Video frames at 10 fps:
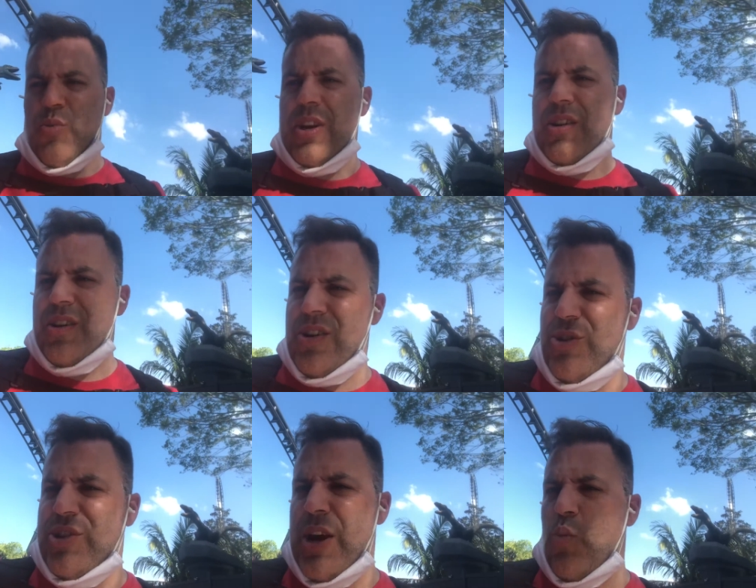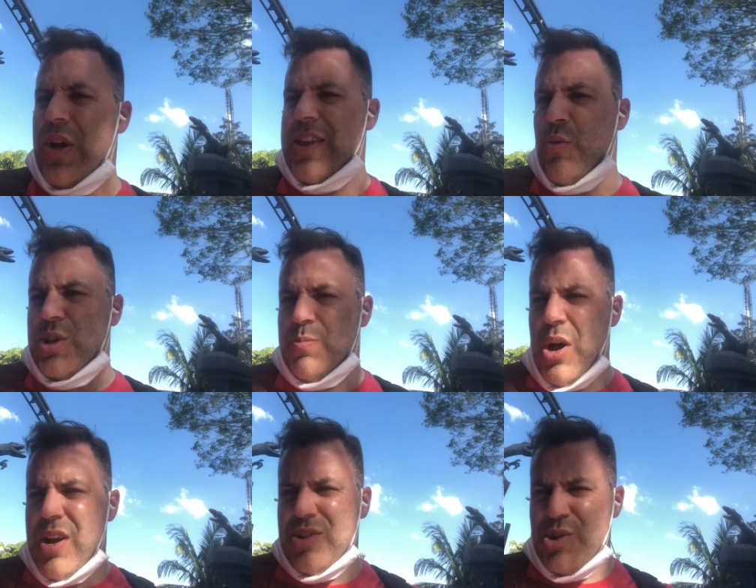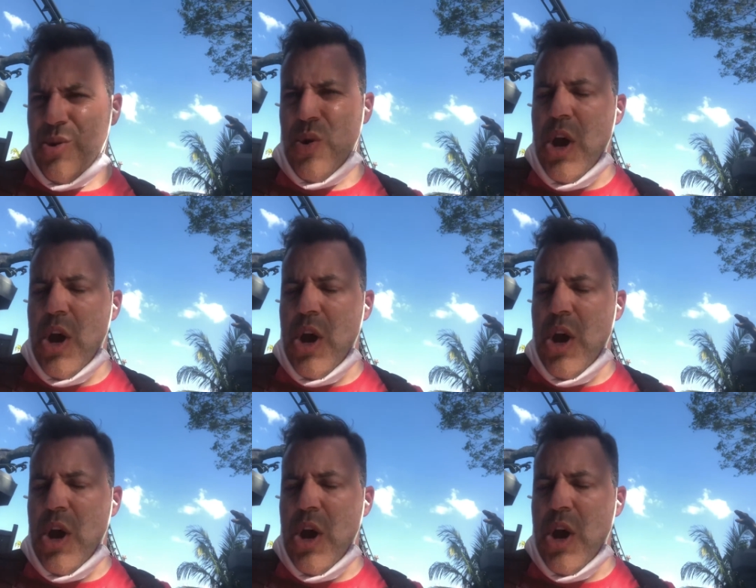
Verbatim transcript: We need to understand what they respond to.